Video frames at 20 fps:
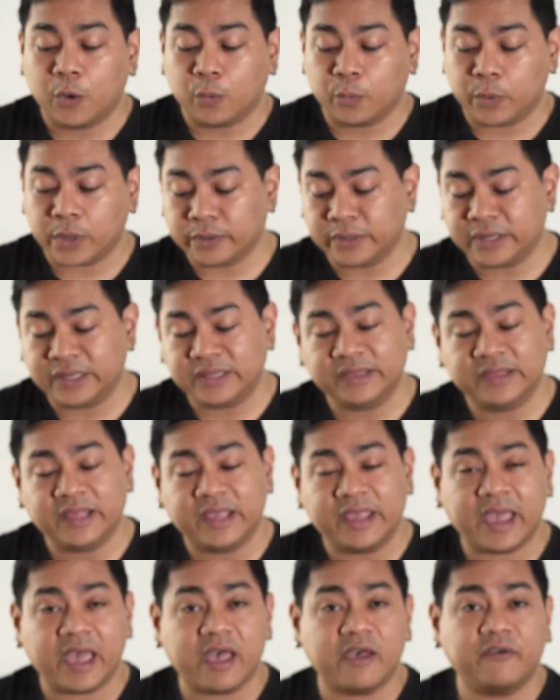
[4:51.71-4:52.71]
wherein
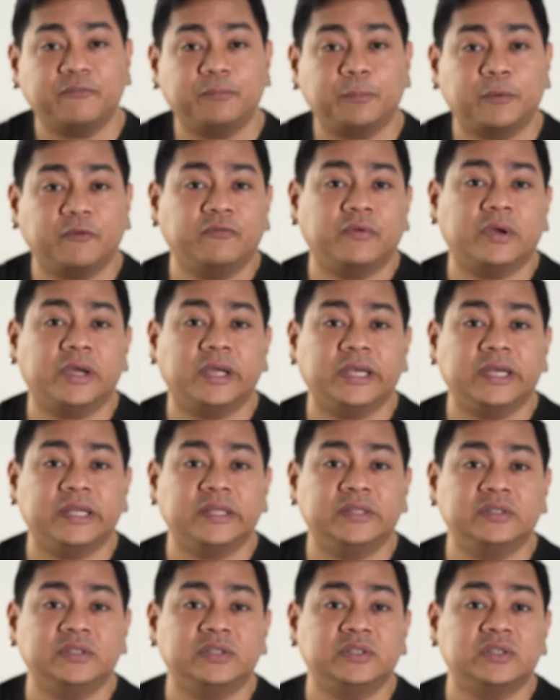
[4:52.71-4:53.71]
they have
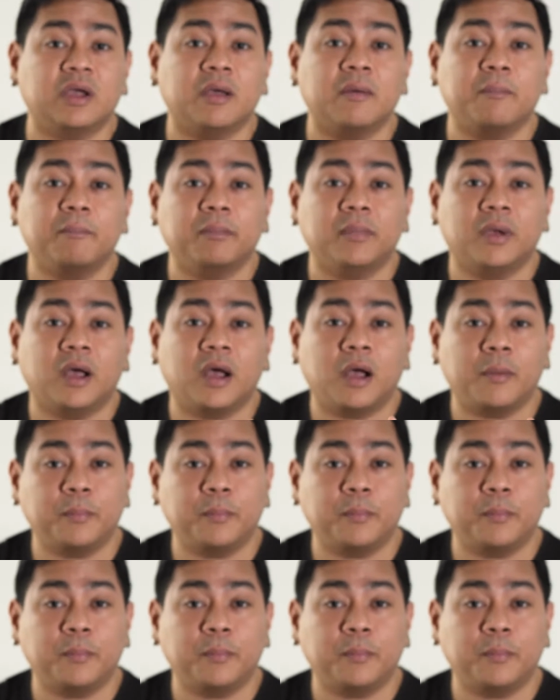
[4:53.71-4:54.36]
provided some